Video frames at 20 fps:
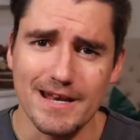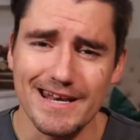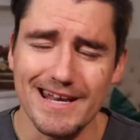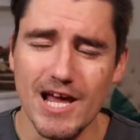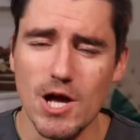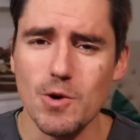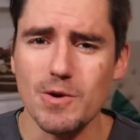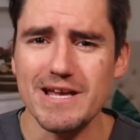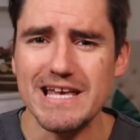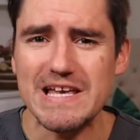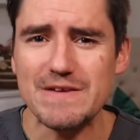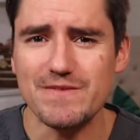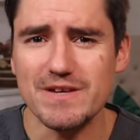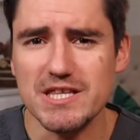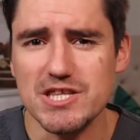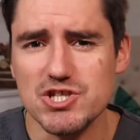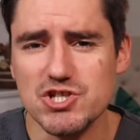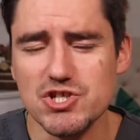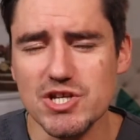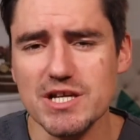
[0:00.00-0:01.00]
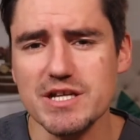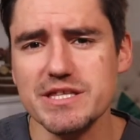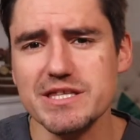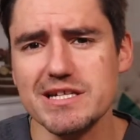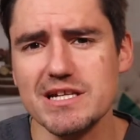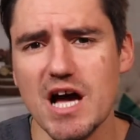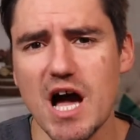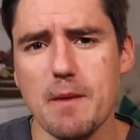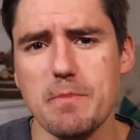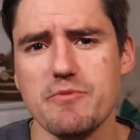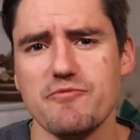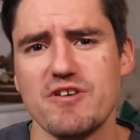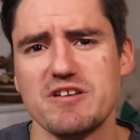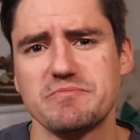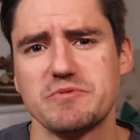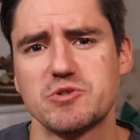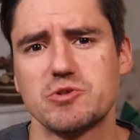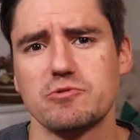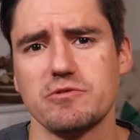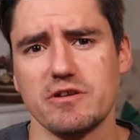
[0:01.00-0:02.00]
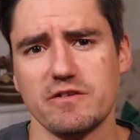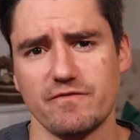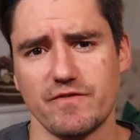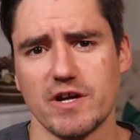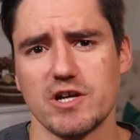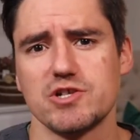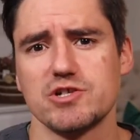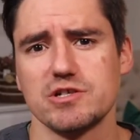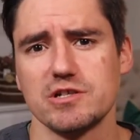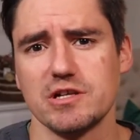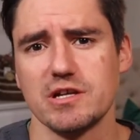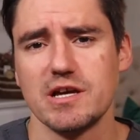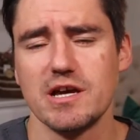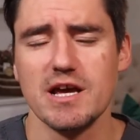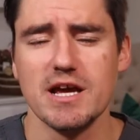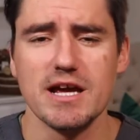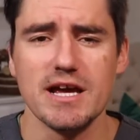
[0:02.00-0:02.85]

Now, if it's just an upper respiratory infection